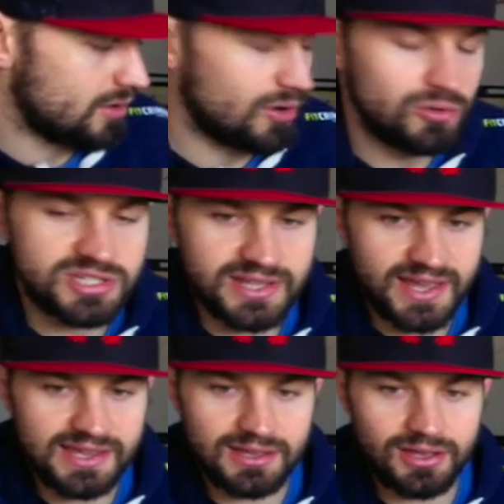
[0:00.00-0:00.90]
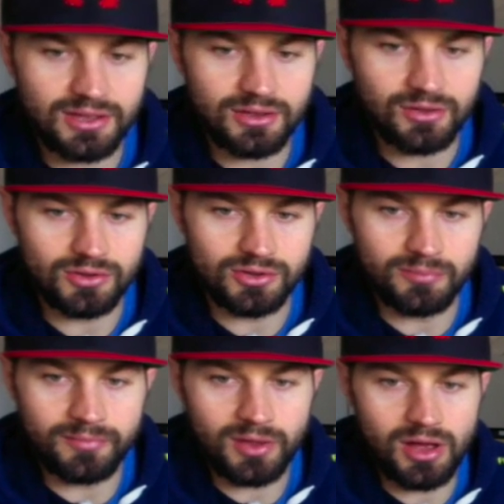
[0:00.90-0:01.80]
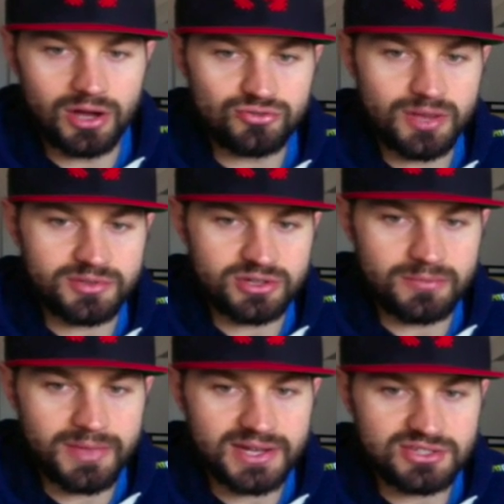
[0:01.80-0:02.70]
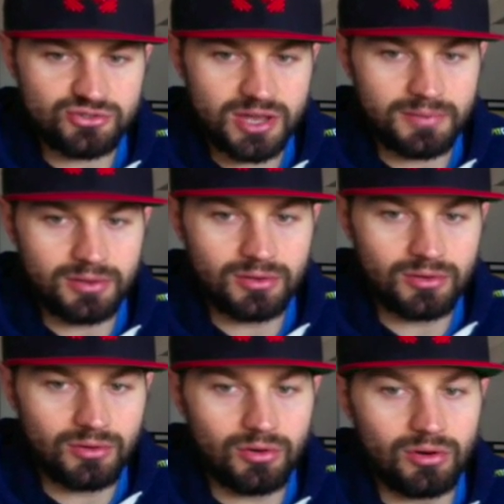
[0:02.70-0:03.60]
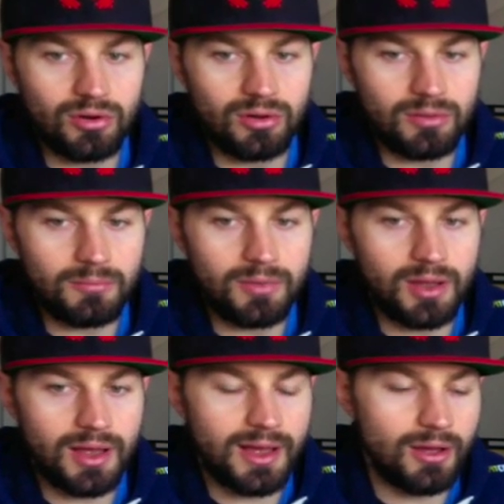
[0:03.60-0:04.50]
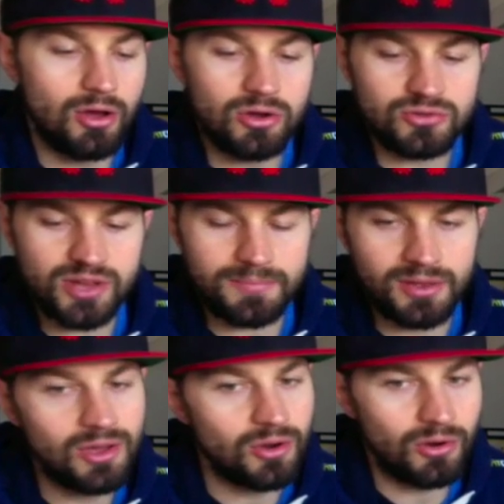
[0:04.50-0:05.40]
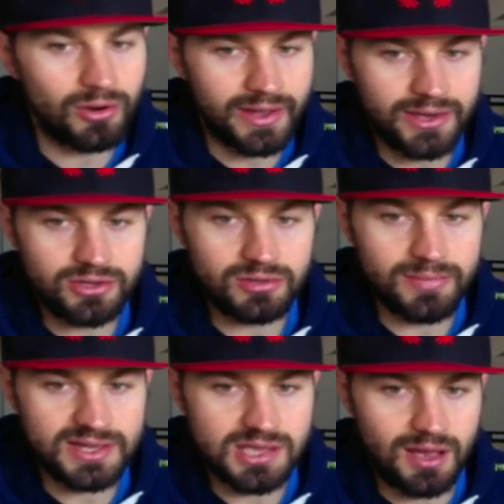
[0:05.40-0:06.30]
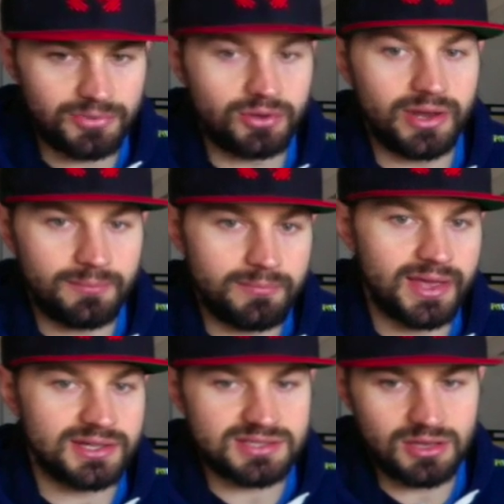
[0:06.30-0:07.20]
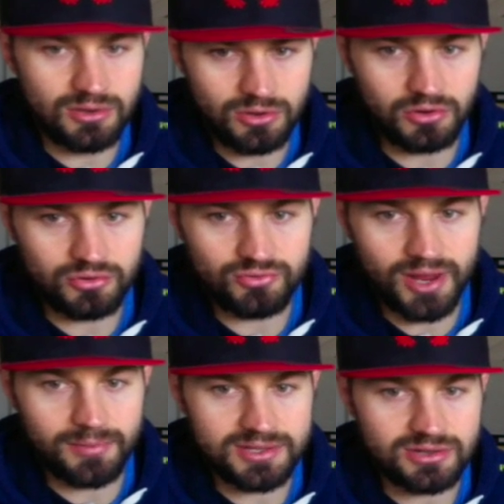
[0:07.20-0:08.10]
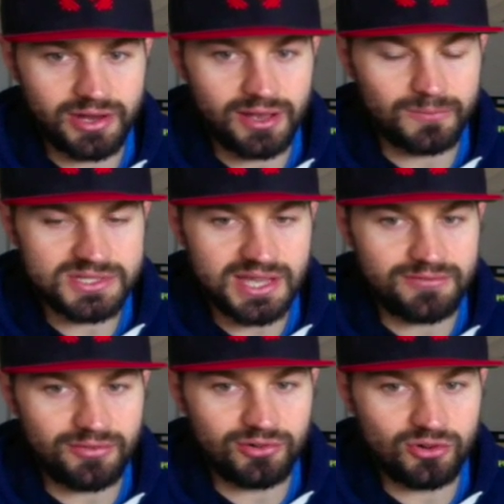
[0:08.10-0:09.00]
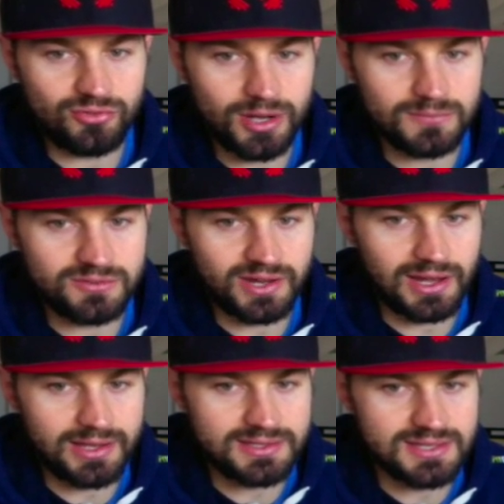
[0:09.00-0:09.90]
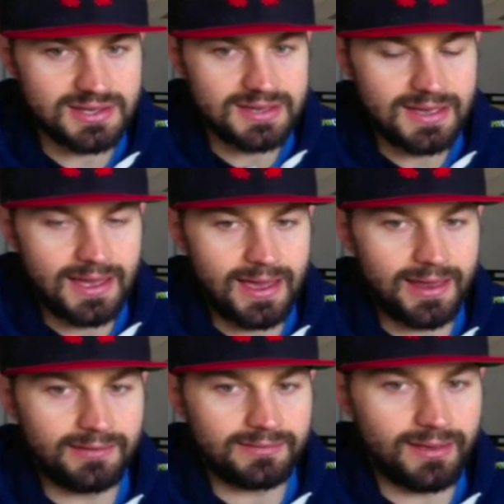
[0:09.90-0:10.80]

Alternate your grip, so your mixed grip or hook grip, or again, you can mix it up doing it mixed hook grip. That's going to help save your forearms for the cleans and